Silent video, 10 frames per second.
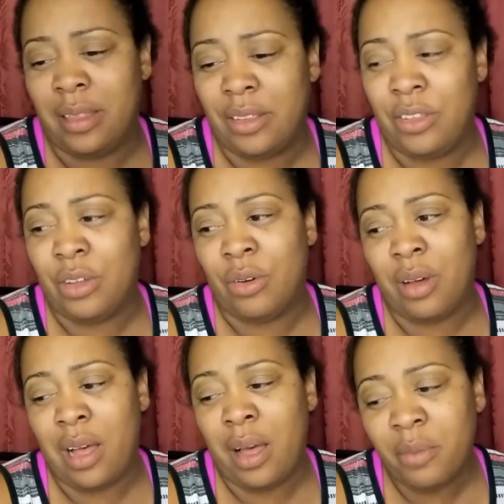that, you know,
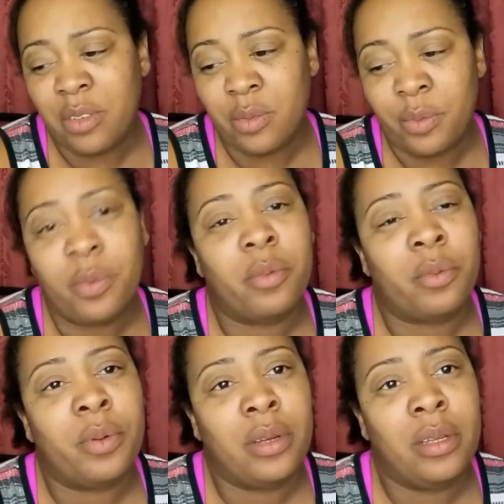I was
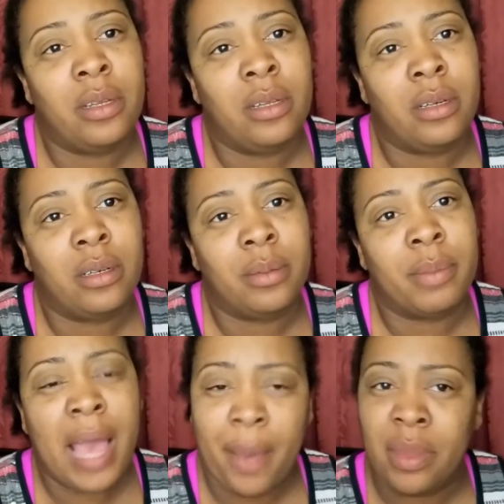really
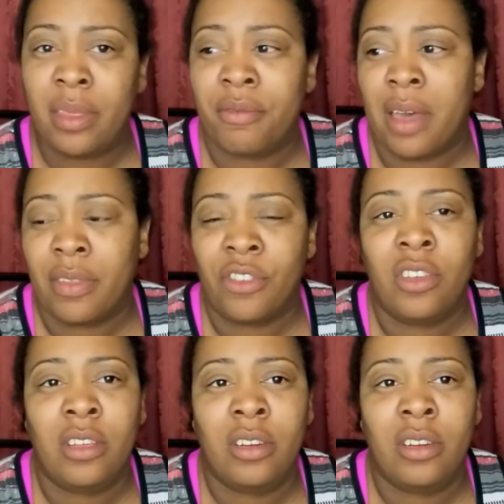happy the fact that she